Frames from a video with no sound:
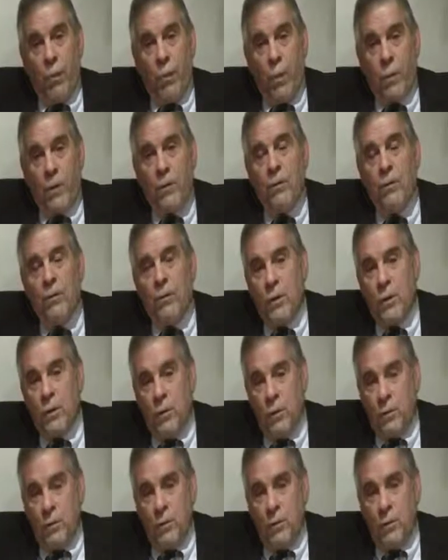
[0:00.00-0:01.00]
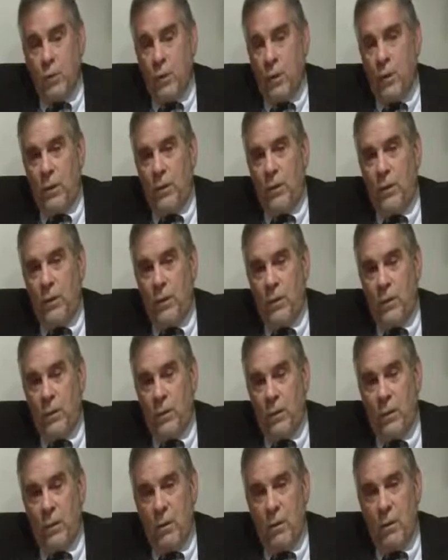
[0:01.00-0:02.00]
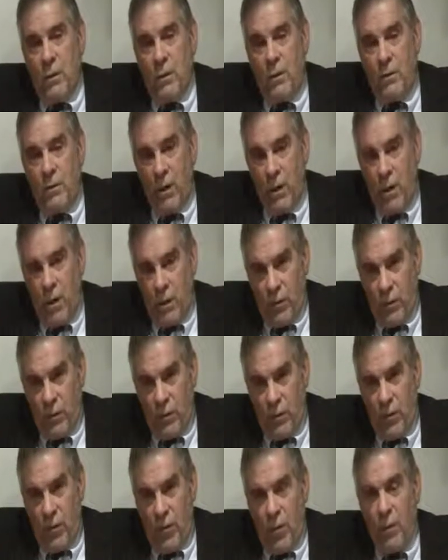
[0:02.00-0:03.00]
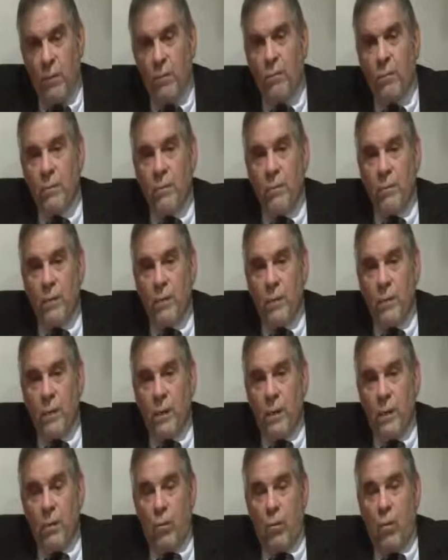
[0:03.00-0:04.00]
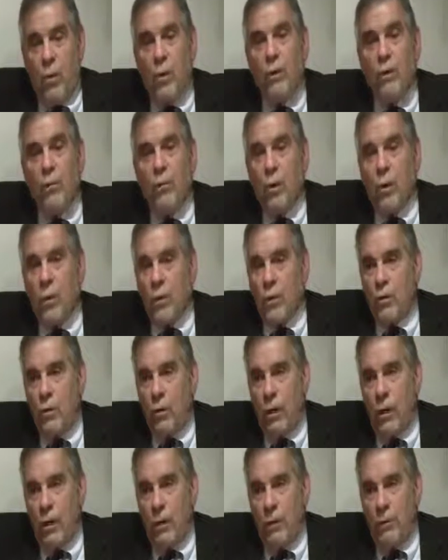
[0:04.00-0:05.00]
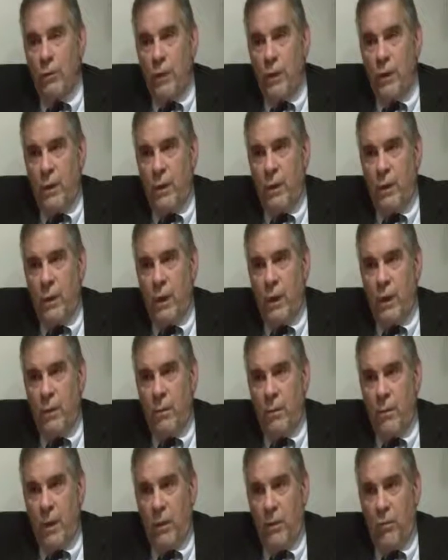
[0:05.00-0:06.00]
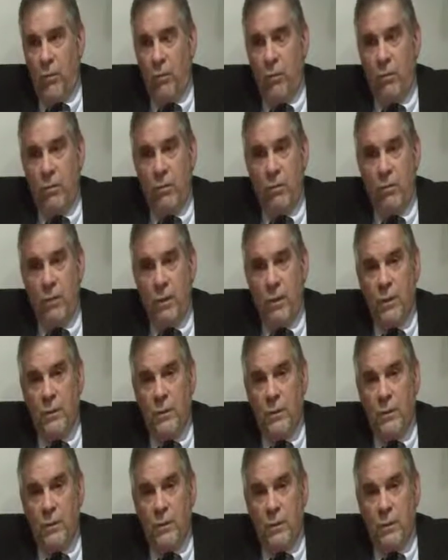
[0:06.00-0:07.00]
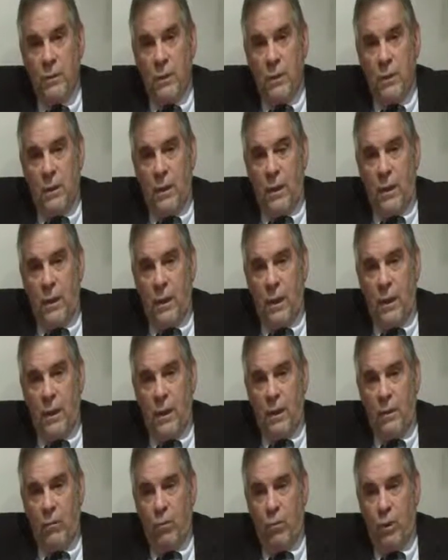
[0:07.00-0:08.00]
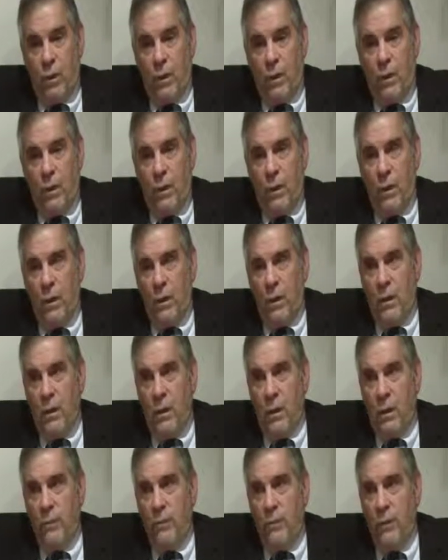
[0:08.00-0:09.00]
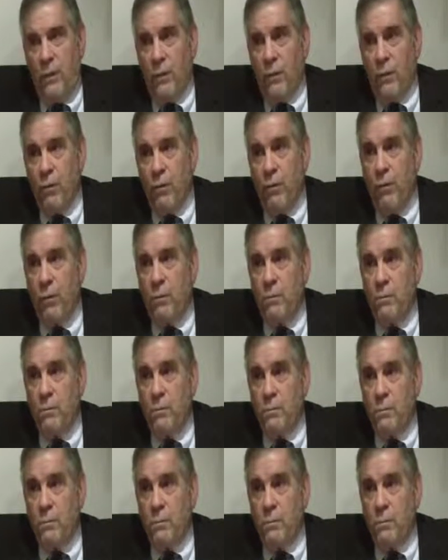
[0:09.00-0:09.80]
What can we do? We can tell our story. We can work creatively and imaginatively, and we can follow through.